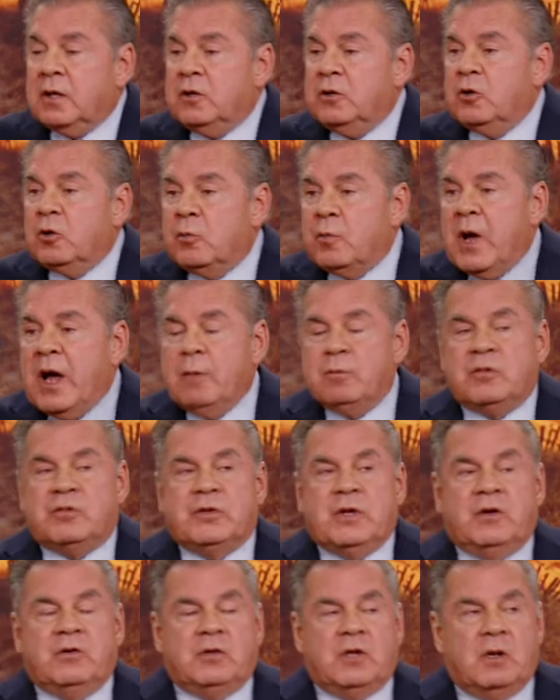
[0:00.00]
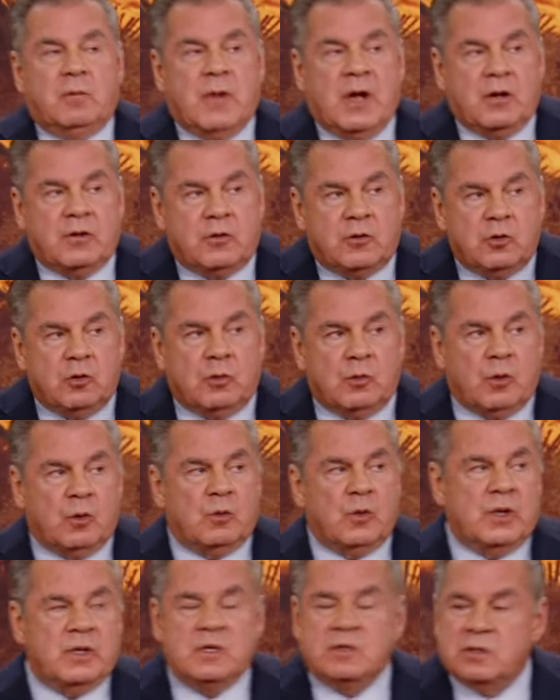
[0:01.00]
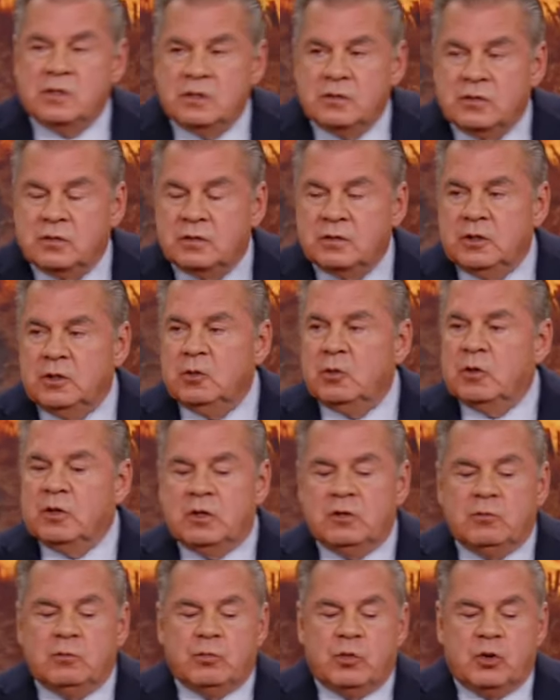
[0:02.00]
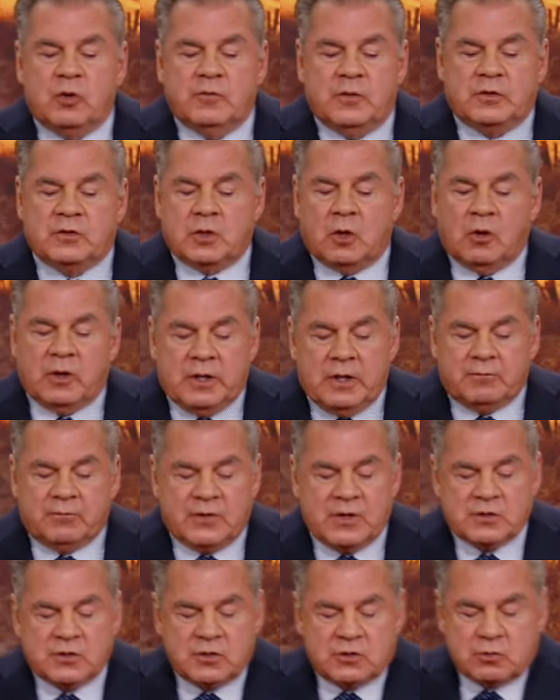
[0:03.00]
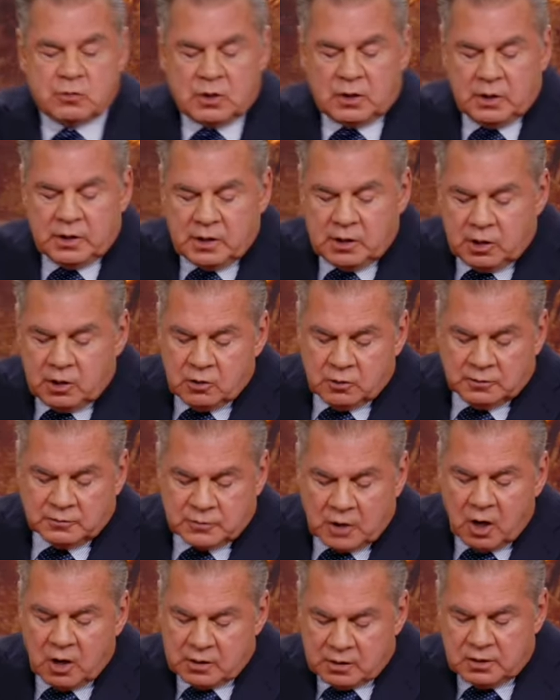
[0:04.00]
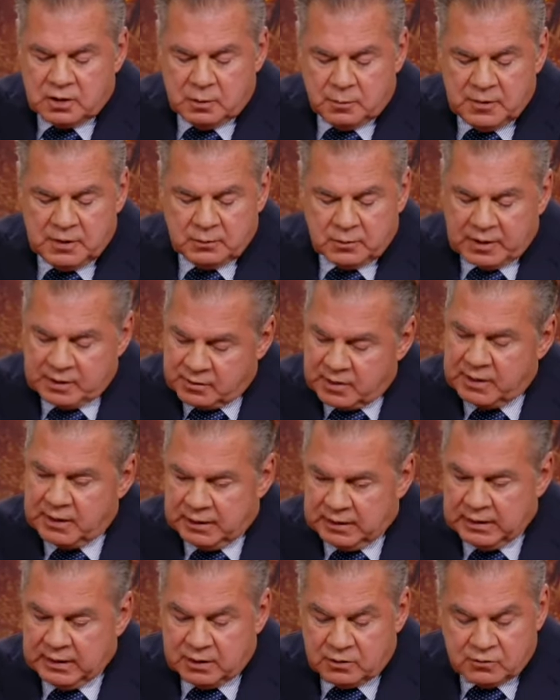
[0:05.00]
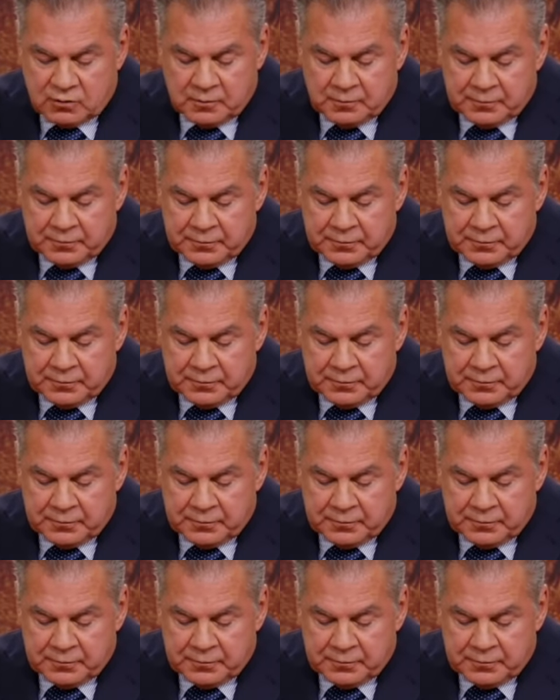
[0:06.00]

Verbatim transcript: Your Bible says in the mouth of two or more witnesses, you would prove it. So if this is really you talking to me, I think it is,